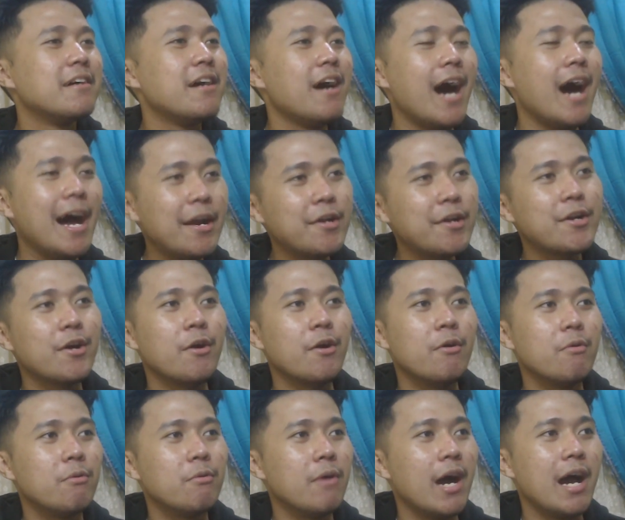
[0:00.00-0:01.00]
I don't
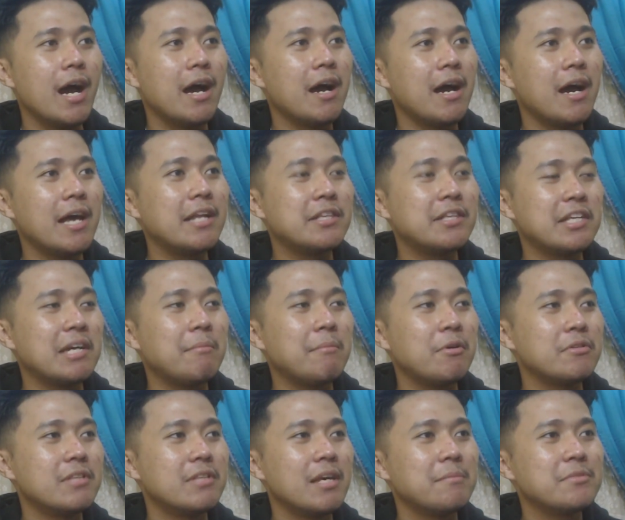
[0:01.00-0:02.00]
know anything
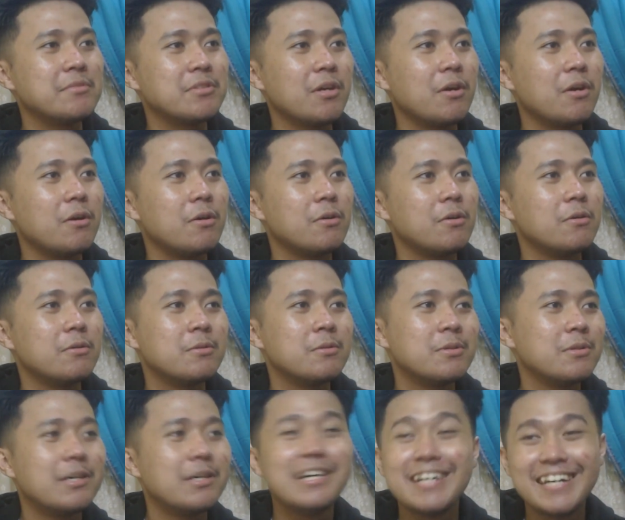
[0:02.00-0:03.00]
about them, so
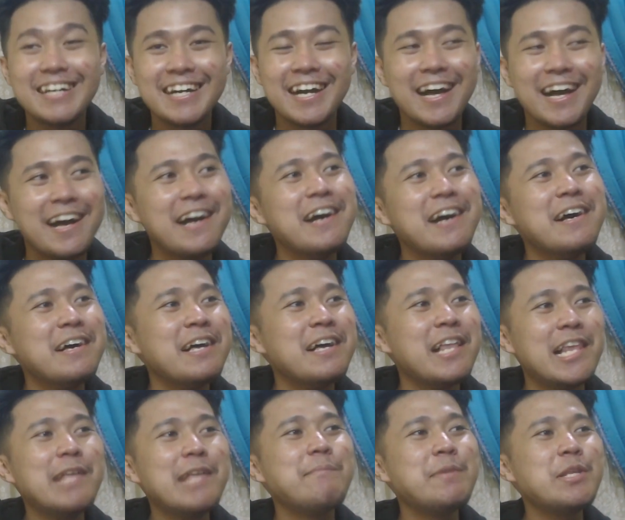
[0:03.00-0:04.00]

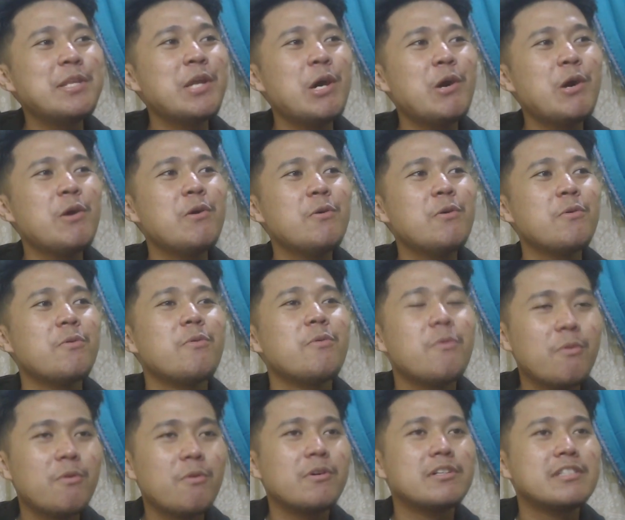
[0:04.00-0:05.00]
let me know
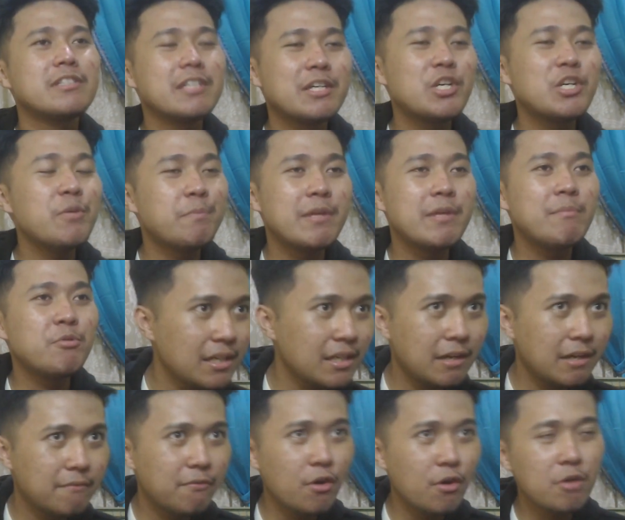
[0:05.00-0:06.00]
the group debut
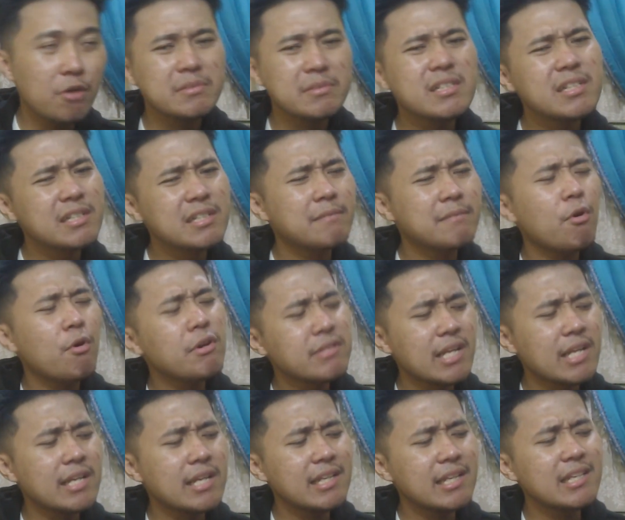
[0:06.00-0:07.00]
name. From the boys
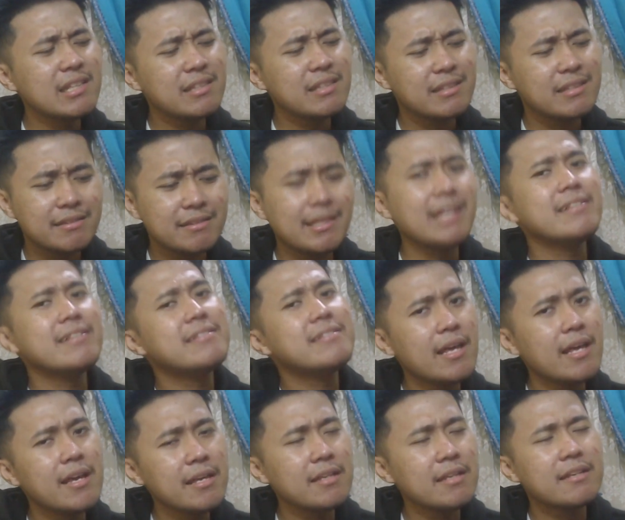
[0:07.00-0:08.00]
again,
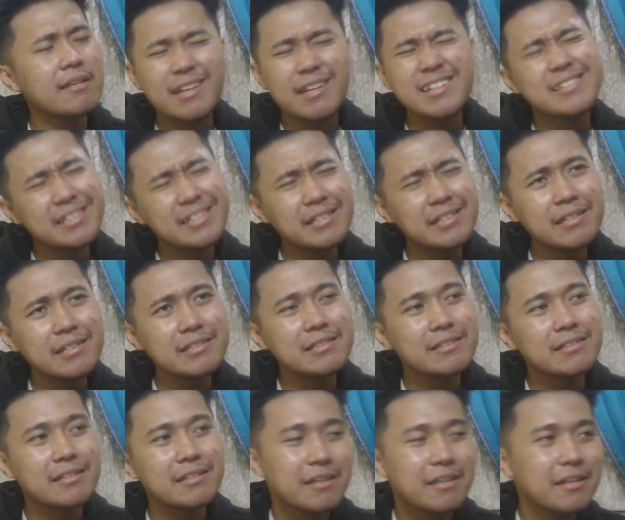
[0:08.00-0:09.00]
Destiny,
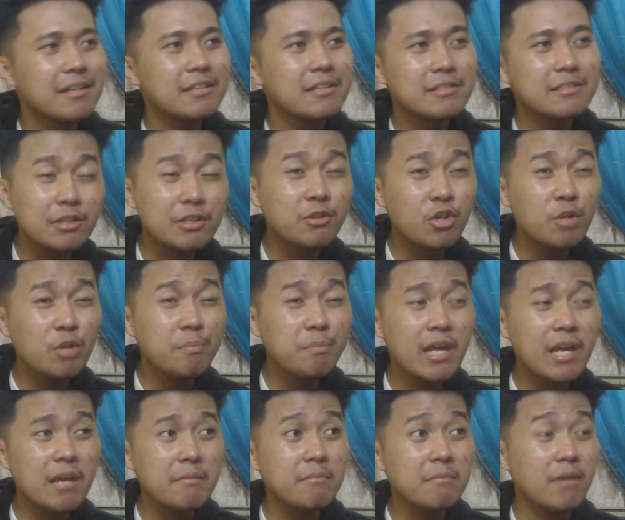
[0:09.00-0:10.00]
the group
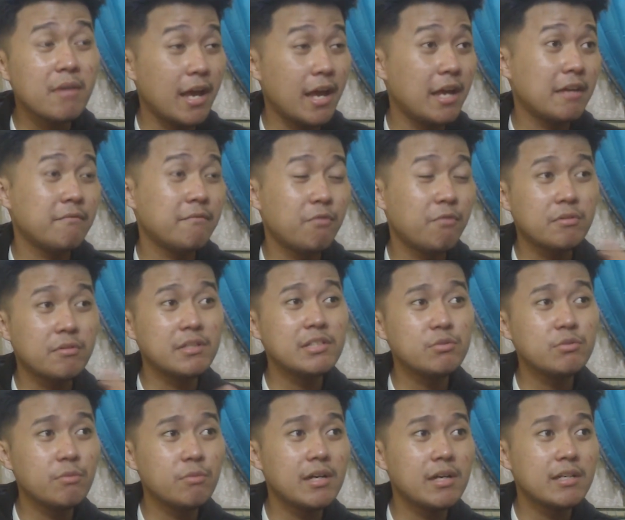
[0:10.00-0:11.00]
name, and for
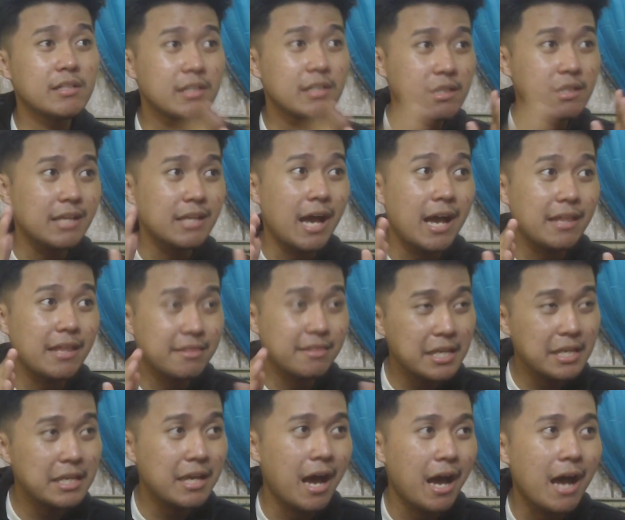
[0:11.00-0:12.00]
this one, this I
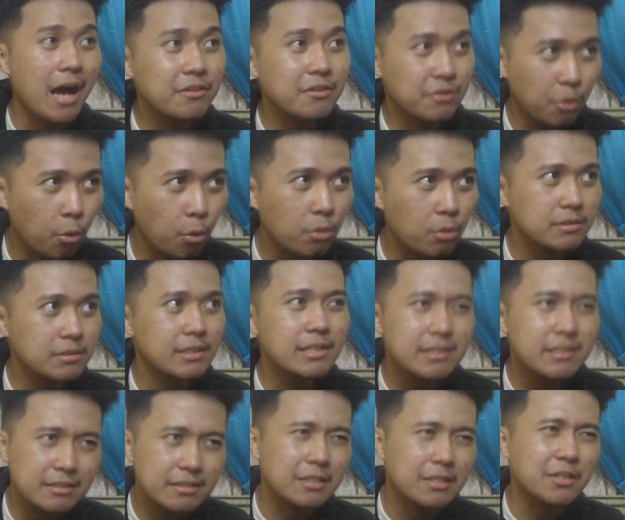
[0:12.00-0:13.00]
think Untold
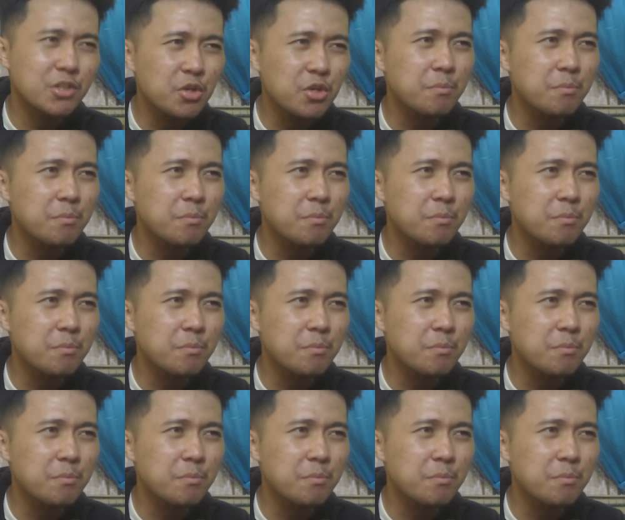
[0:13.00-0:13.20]
is the group